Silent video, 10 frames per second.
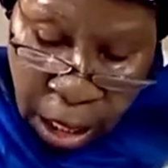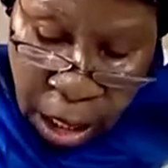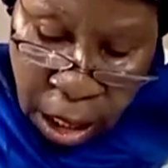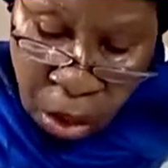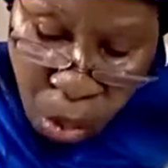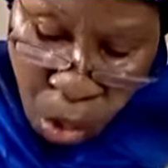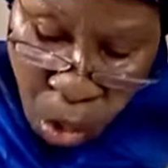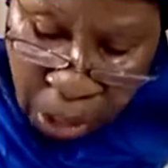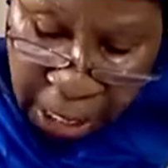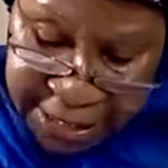Who
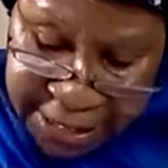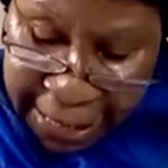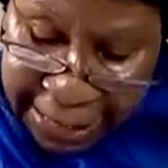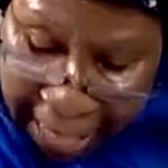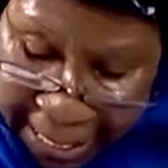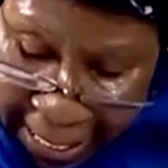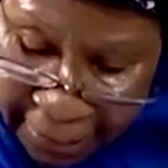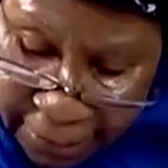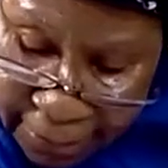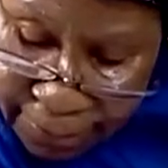is a liar?
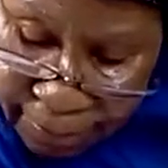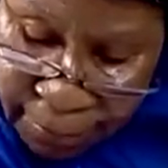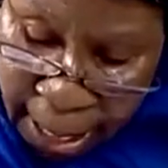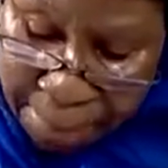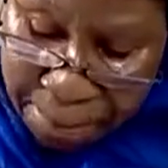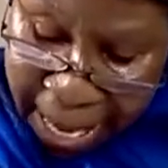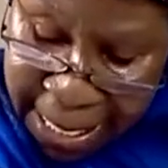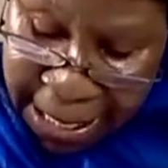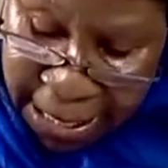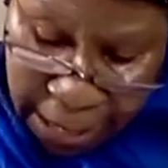But
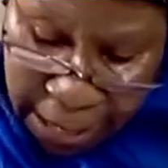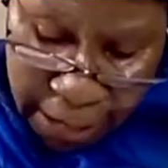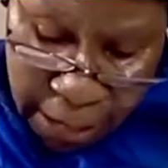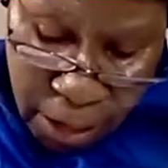he